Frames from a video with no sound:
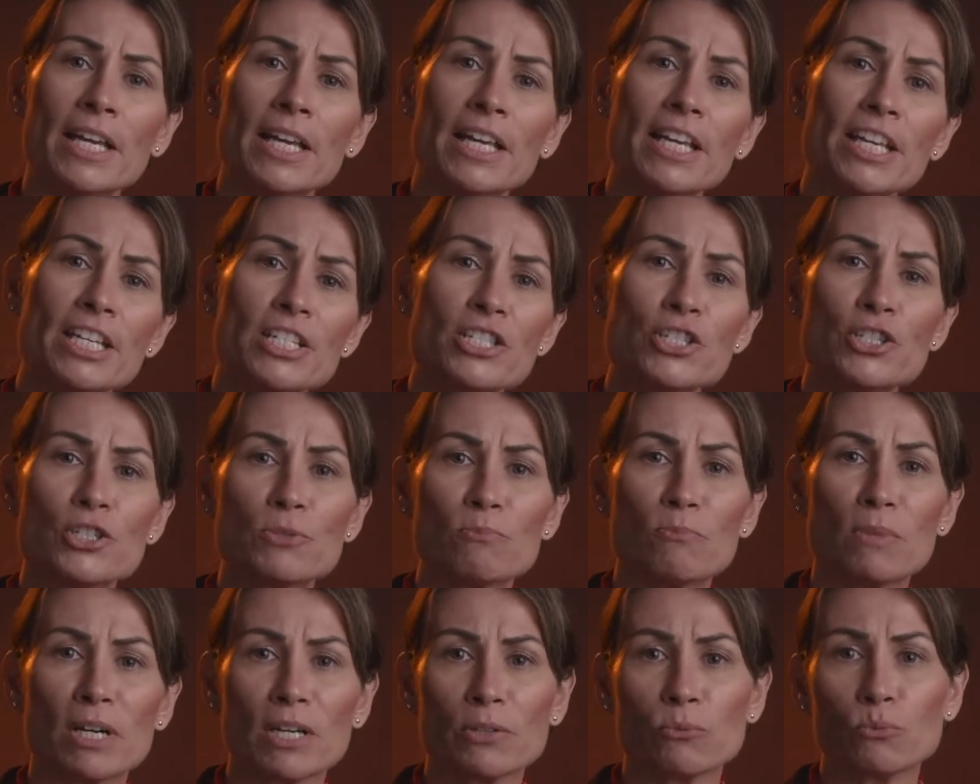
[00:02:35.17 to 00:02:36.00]
Each
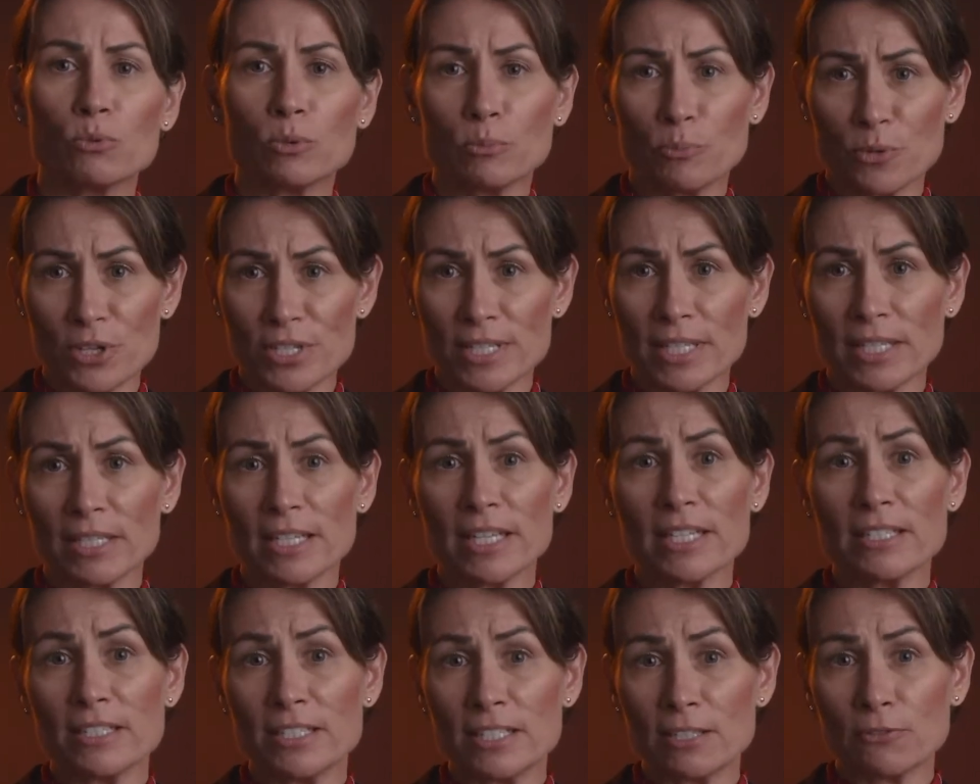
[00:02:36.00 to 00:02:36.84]
month will present a
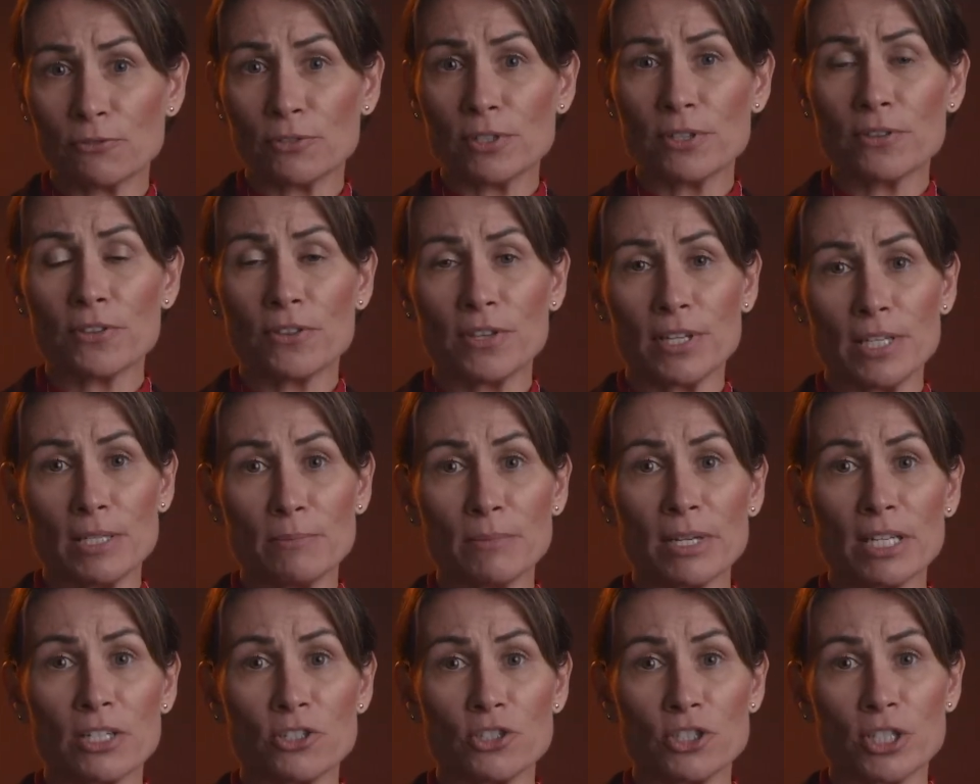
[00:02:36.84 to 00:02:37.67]
different theme
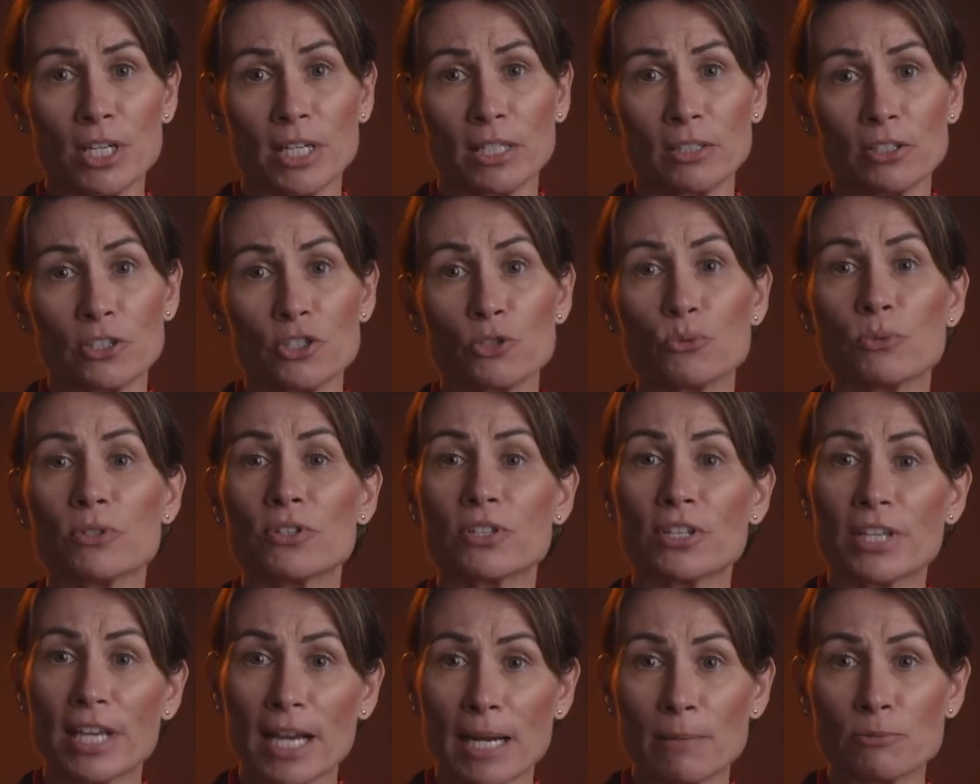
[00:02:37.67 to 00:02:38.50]
and challenge with
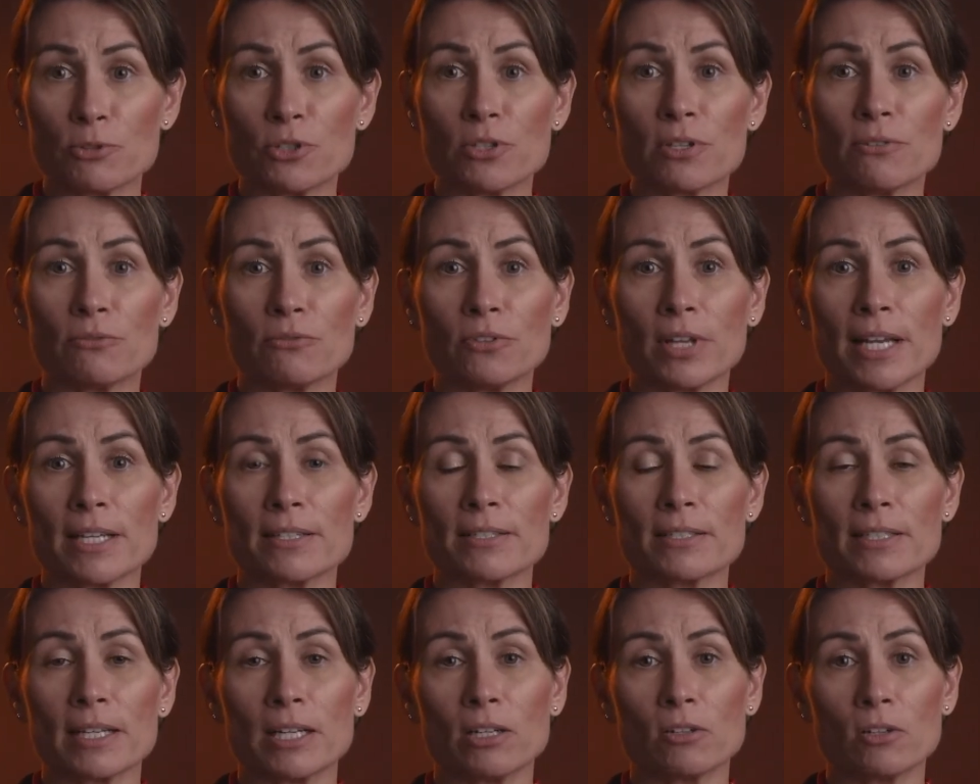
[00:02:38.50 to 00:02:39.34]
Capture the Flag
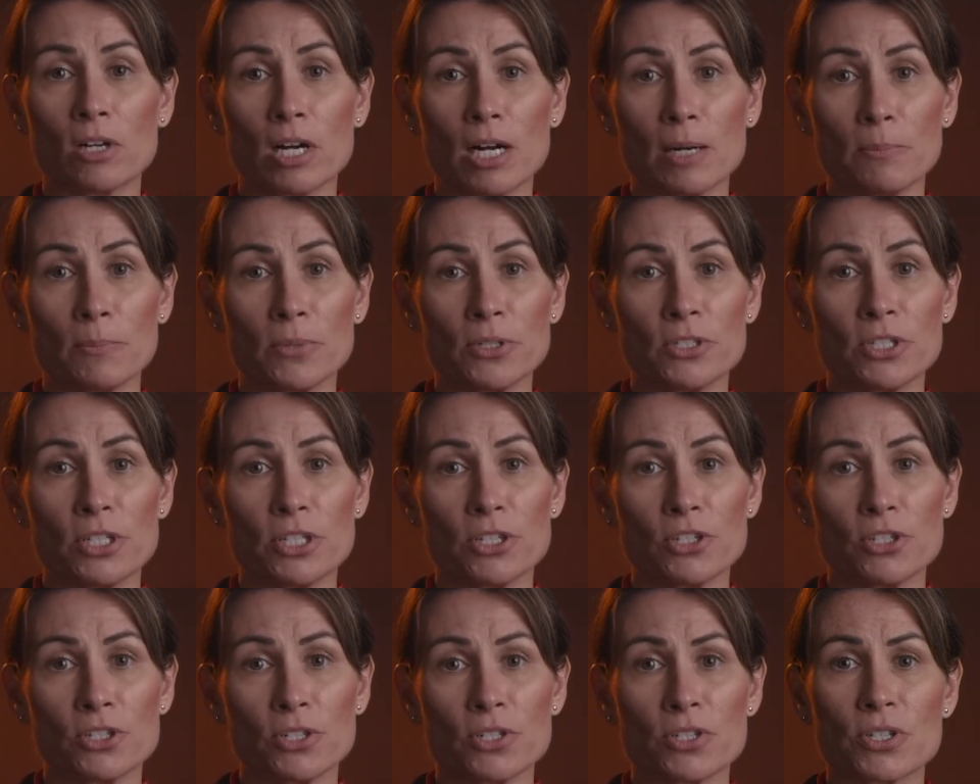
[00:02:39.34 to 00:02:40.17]
style
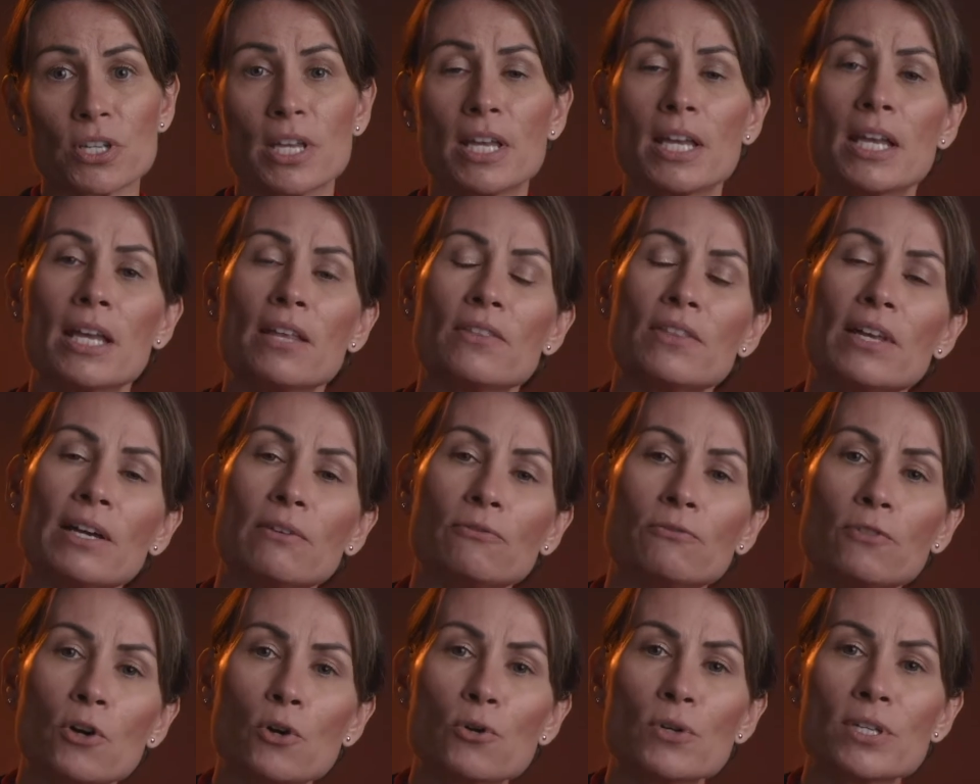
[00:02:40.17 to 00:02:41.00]
competitions
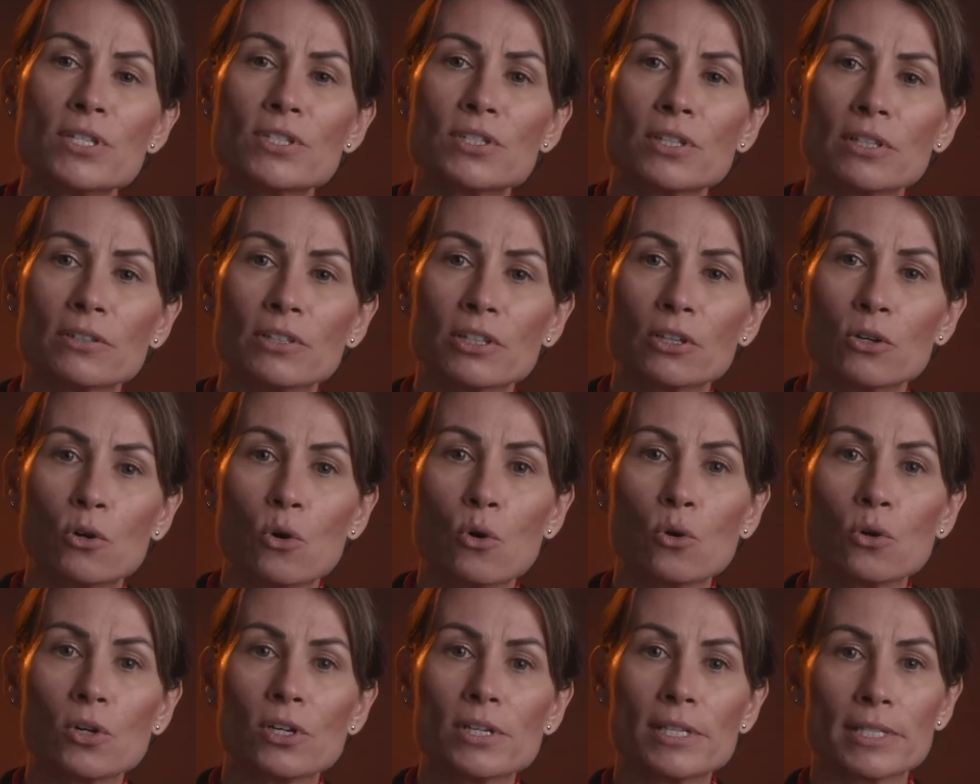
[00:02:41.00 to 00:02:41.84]
that focus on the
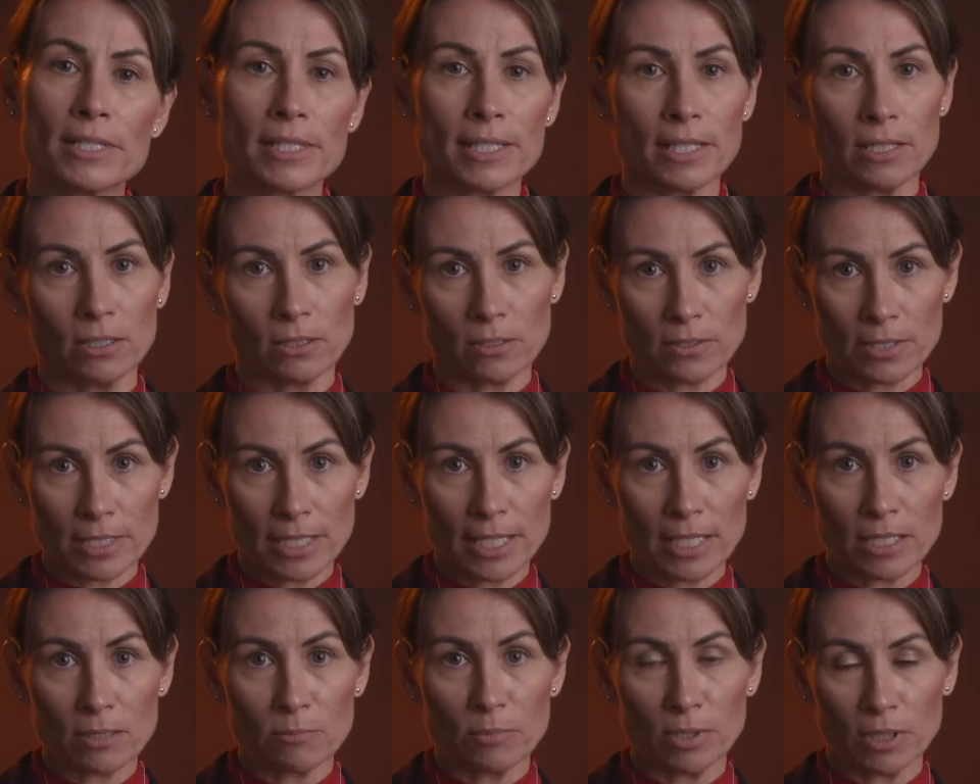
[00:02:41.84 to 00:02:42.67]
core skills
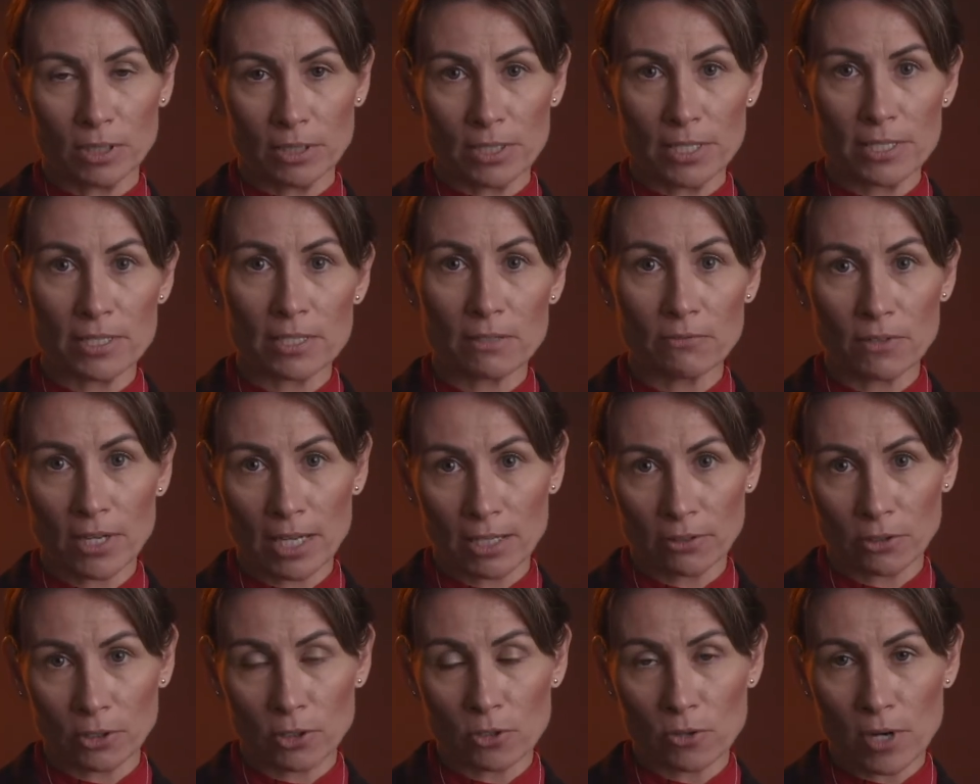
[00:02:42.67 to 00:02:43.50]
and abilities of
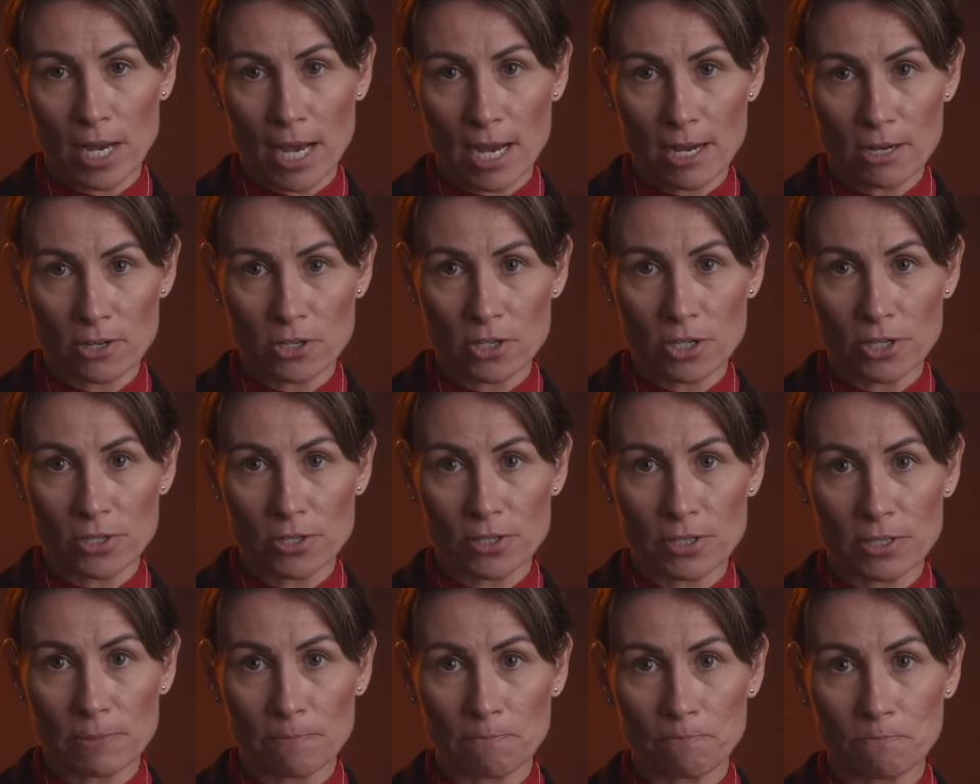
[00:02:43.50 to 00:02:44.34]
ethical
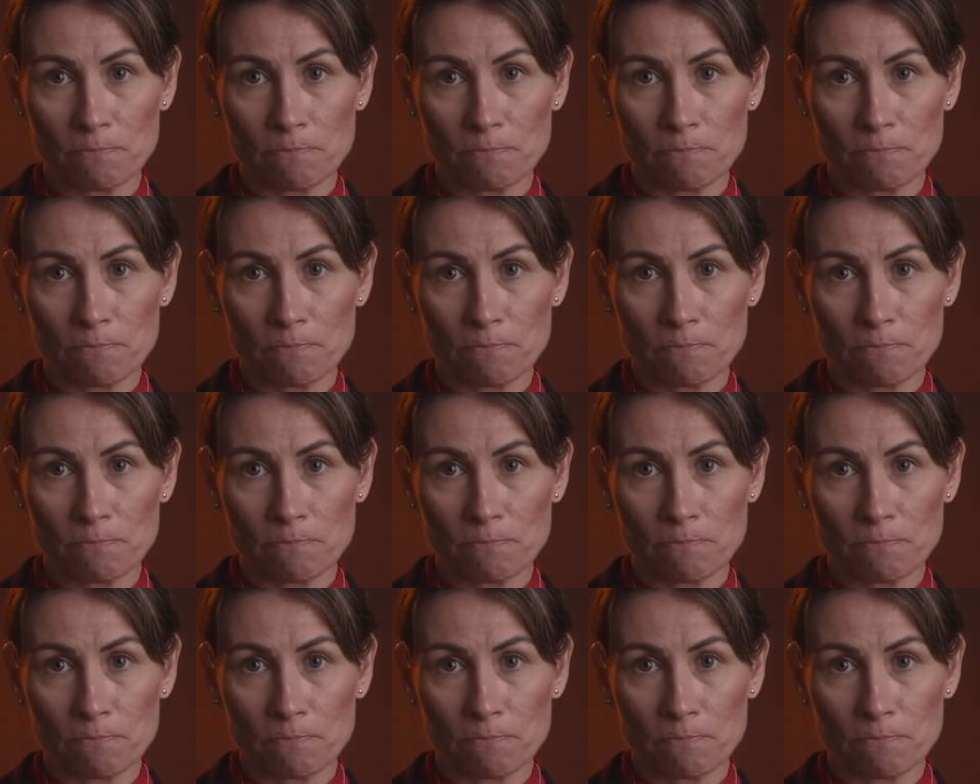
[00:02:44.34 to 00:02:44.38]
hackers.